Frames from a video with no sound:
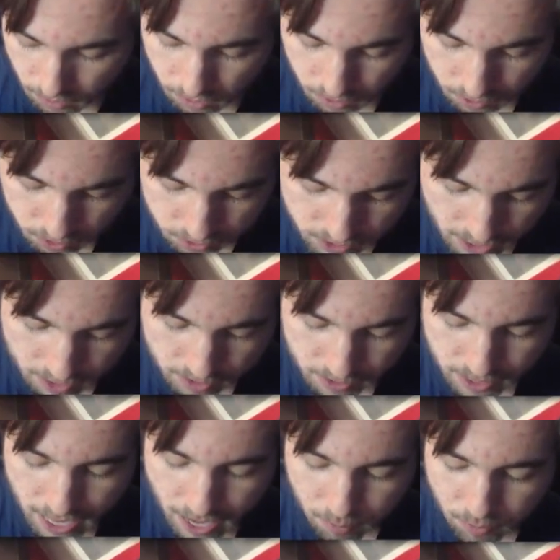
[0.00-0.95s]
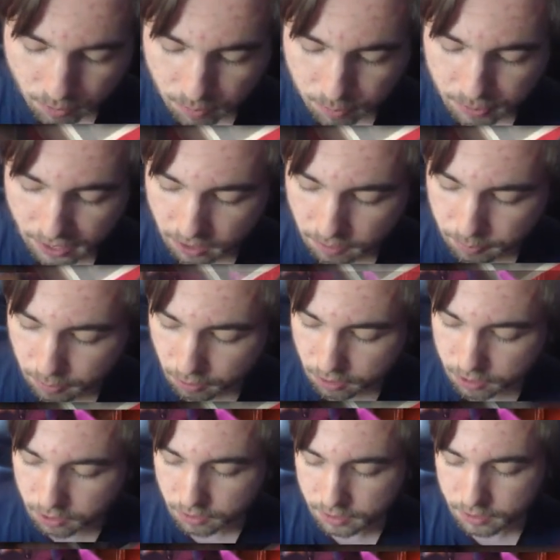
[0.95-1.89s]
So yeah, now we will play the
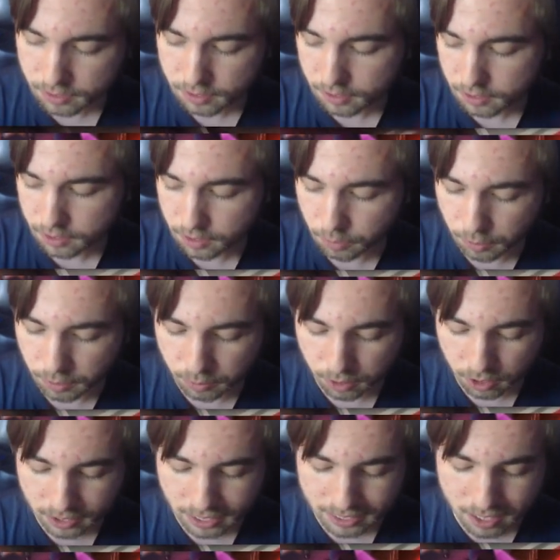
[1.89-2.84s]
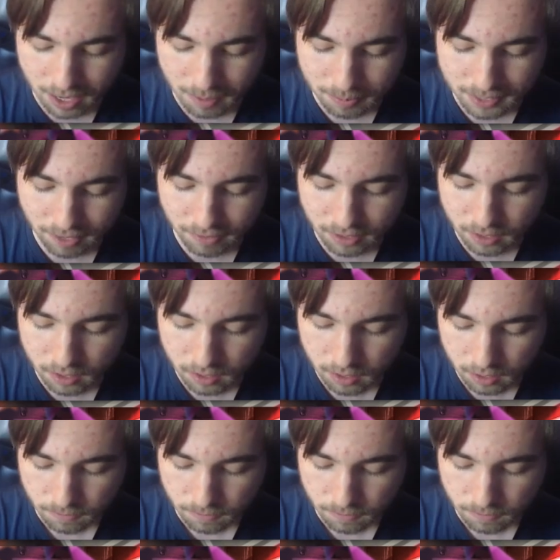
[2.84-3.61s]
broken toys. So we will look at top 7.